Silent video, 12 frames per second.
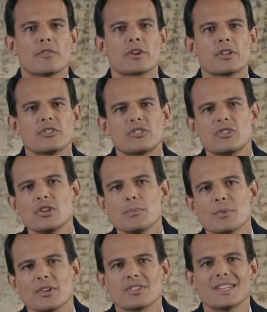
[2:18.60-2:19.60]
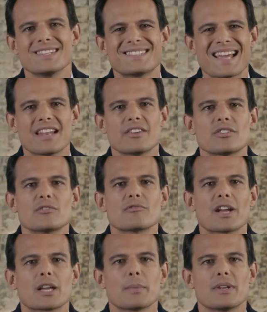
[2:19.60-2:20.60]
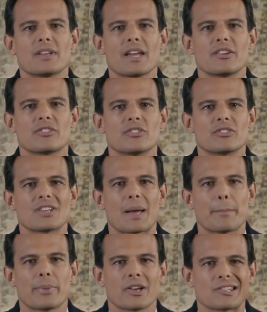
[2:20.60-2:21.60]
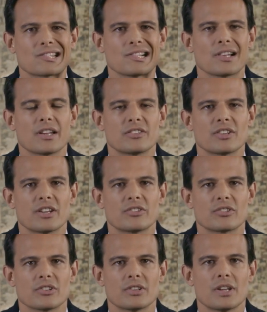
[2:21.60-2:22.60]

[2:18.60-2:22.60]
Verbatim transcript: For consumers, intelligent recommendations and personalisation